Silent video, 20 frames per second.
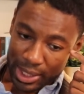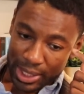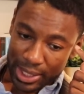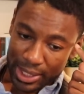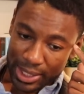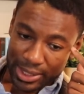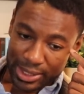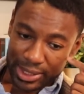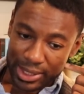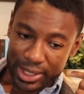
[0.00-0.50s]

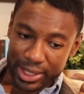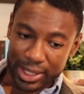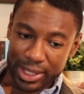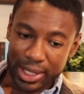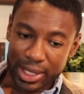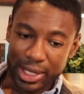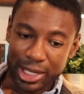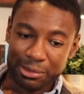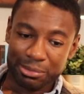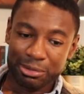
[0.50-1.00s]
is the
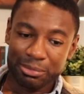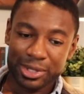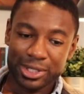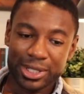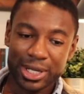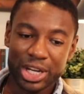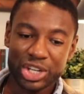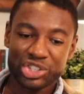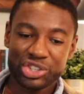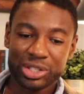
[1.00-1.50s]

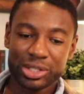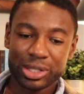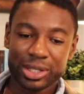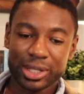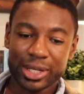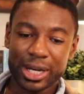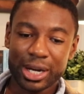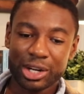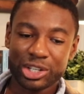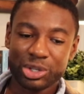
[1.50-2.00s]
implementations and the
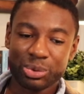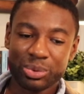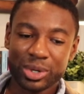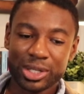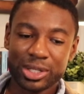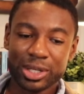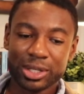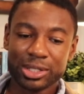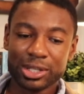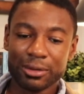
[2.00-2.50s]

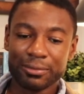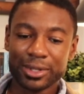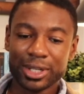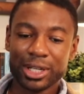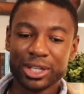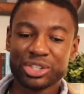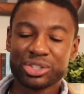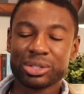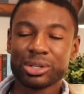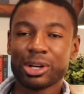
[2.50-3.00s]
characteristics of
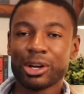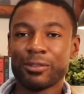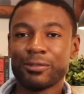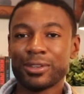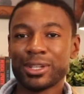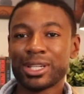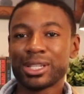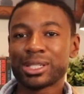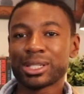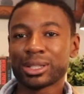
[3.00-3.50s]
each of
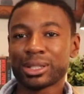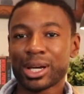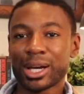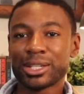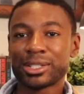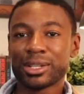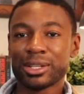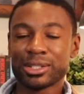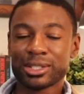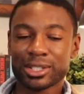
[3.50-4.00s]
these
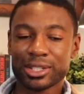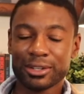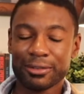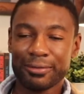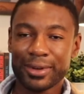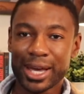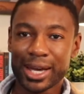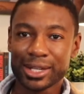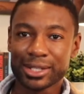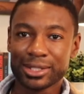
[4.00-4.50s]
licensed
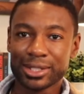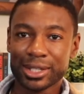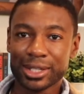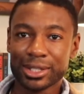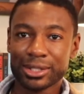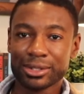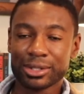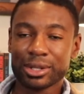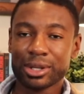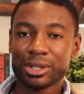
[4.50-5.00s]

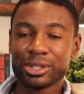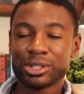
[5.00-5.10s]
vaccines.